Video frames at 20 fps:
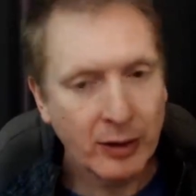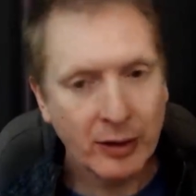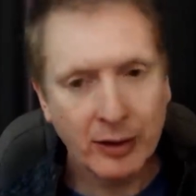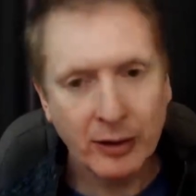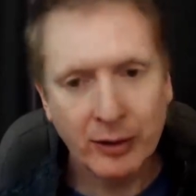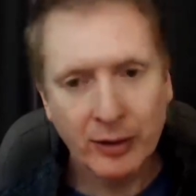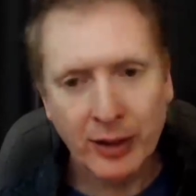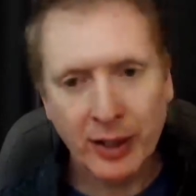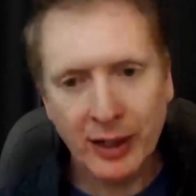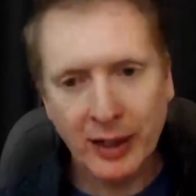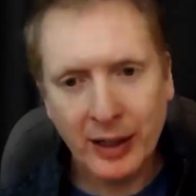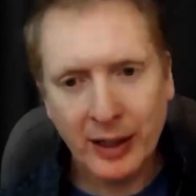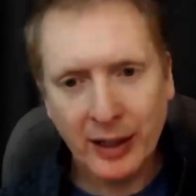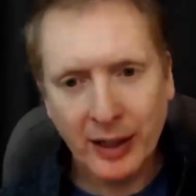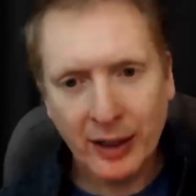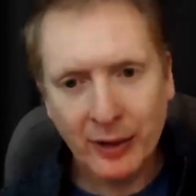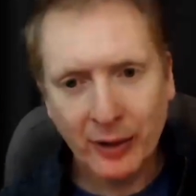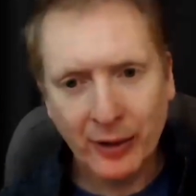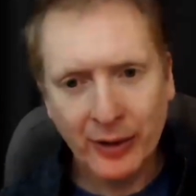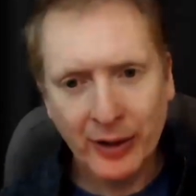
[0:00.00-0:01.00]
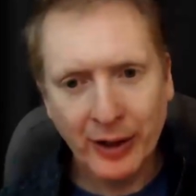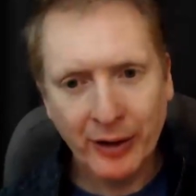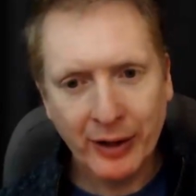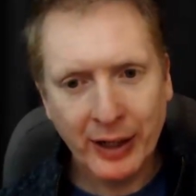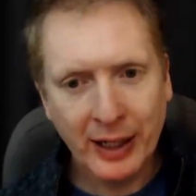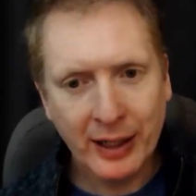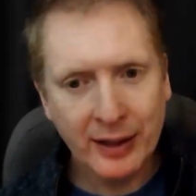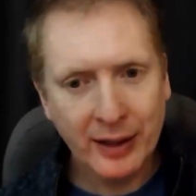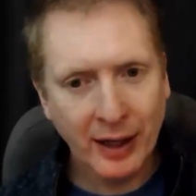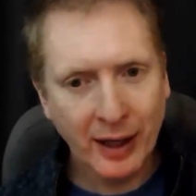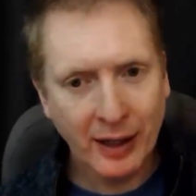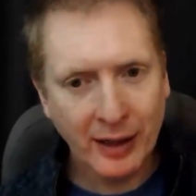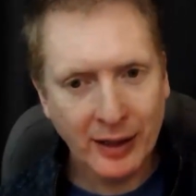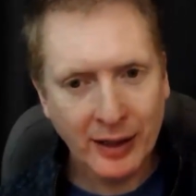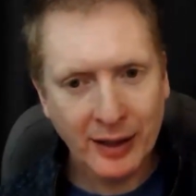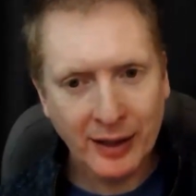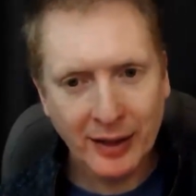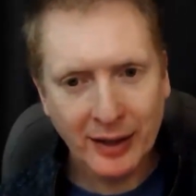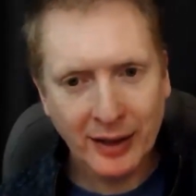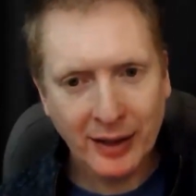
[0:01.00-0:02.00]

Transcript: Okay, and on the radar,